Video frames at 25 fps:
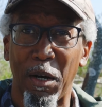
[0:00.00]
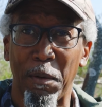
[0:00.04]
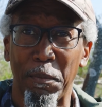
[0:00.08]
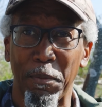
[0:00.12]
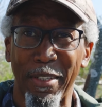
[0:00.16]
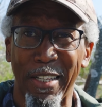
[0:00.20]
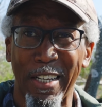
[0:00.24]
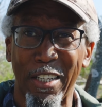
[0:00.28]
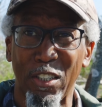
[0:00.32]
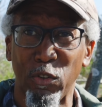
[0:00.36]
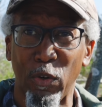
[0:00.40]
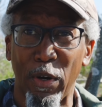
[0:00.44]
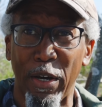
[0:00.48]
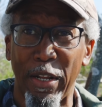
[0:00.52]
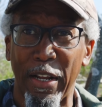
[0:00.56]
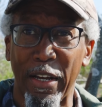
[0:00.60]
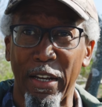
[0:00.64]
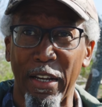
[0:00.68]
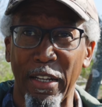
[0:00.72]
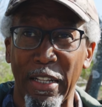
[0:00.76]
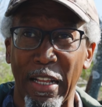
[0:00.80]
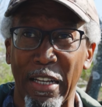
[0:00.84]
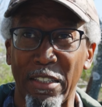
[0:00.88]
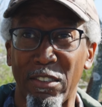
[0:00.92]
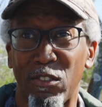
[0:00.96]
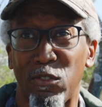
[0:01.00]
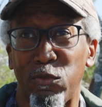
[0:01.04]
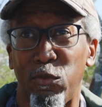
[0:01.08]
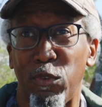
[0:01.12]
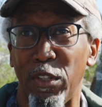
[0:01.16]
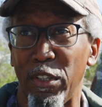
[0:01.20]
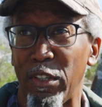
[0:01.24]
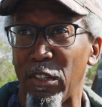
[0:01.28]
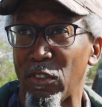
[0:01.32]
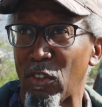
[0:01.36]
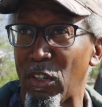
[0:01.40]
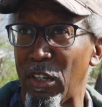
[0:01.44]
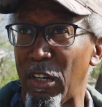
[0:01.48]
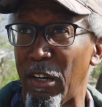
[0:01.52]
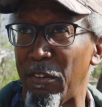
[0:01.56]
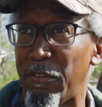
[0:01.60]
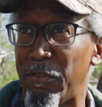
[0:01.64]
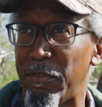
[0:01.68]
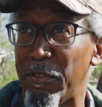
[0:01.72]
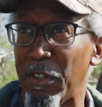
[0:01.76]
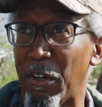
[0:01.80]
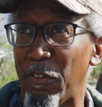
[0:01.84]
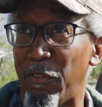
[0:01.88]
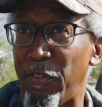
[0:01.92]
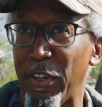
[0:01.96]
electronic, and that's really just going
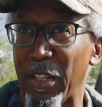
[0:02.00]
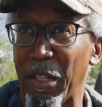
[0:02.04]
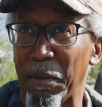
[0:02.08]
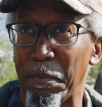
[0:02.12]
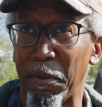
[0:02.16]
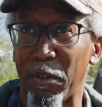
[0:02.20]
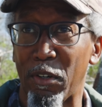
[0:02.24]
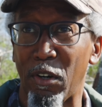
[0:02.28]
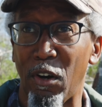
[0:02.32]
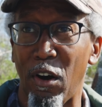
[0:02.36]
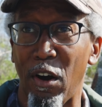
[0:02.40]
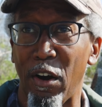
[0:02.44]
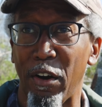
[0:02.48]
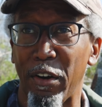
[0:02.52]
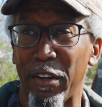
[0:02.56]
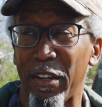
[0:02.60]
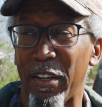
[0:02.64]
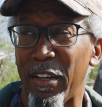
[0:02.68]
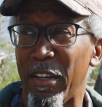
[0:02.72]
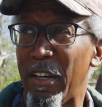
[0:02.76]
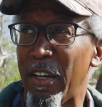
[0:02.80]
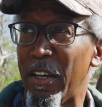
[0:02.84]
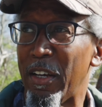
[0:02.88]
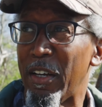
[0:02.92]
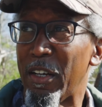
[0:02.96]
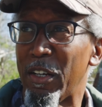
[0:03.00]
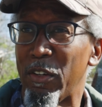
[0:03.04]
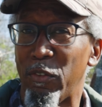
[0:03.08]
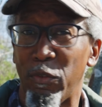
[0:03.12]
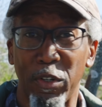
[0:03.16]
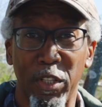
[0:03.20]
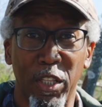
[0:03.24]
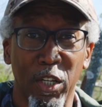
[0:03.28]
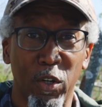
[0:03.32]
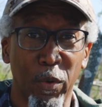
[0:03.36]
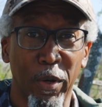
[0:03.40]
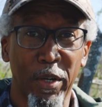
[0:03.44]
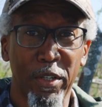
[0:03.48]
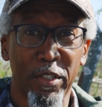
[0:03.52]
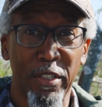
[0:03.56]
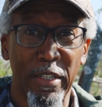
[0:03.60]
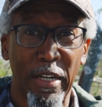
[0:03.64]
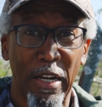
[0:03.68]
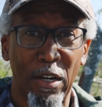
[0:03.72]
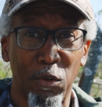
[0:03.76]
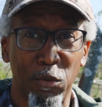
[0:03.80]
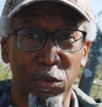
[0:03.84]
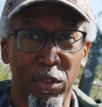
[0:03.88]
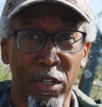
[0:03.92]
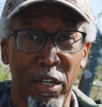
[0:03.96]
to fill up my card really quickly,
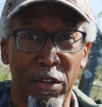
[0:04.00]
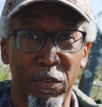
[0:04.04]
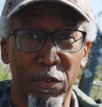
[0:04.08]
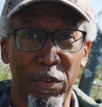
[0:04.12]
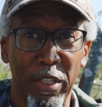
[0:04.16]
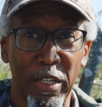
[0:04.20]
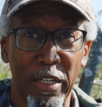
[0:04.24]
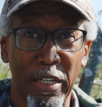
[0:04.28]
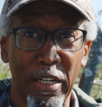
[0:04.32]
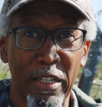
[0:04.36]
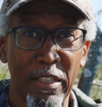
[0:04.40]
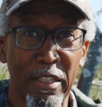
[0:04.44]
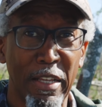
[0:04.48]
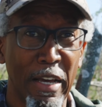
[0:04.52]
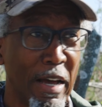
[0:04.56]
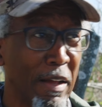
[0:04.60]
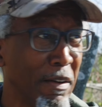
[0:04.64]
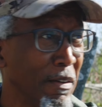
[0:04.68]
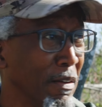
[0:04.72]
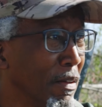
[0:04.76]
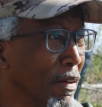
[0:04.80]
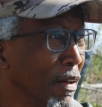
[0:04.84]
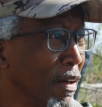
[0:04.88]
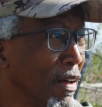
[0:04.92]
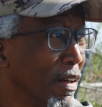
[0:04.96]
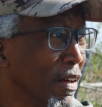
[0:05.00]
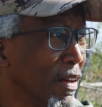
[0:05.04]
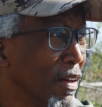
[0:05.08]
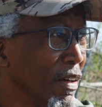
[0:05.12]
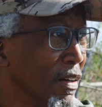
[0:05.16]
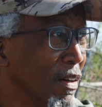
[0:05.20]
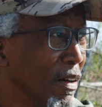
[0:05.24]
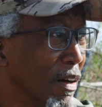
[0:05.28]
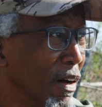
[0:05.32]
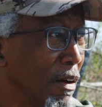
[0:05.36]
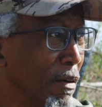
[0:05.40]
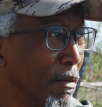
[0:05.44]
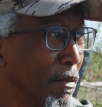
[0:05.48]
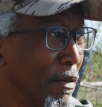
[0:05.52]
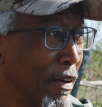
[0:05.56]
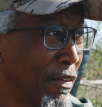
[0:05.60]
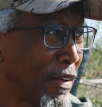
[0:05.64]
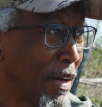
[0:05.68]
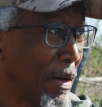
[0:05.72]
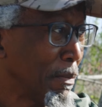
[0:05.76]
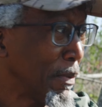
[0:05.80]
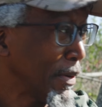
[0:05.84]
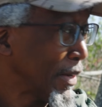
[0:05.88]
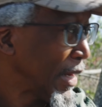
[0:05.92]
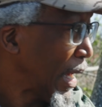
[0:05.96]
and I don't think I really need that. I've
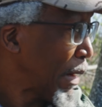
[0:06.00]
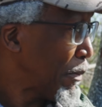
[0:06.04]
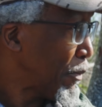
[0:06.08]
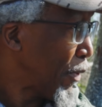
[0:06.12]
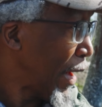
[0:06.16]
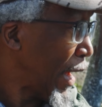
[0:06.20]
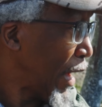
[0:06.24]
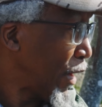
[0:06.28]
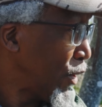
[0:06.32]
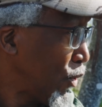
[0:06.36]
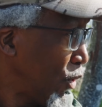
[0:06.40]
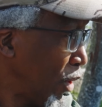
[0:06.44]
got my camel hat